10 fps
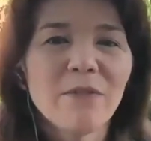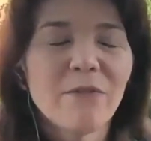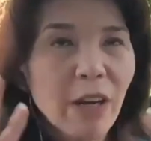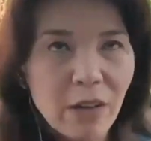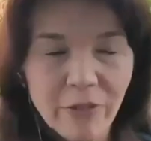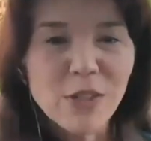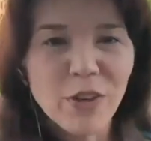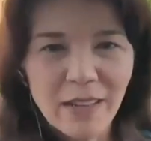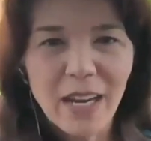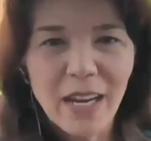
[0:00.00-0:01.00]
Very
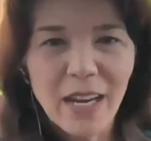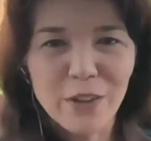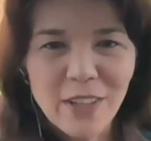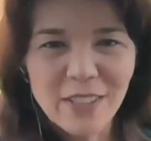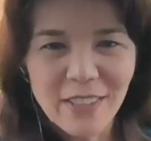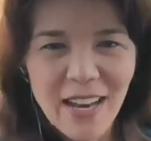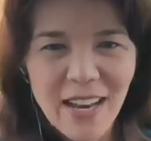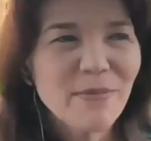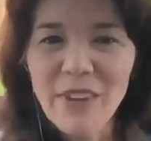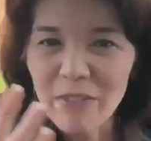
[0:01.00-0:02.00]
frustrated that I couldn't start till
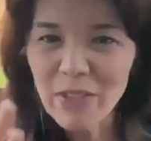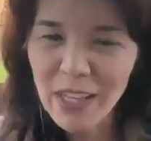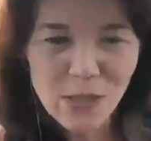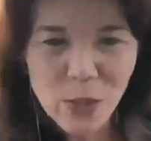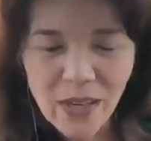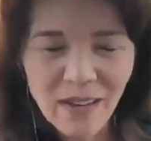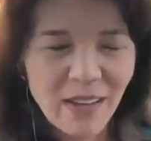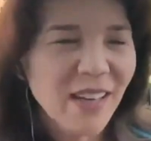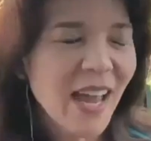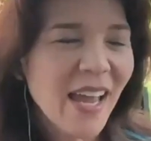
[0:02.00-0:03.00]
then because of
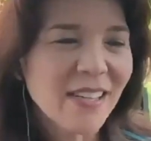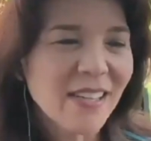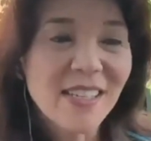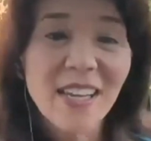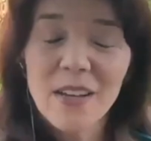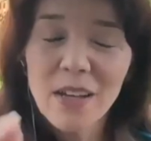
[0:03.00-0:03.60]
everything else going on.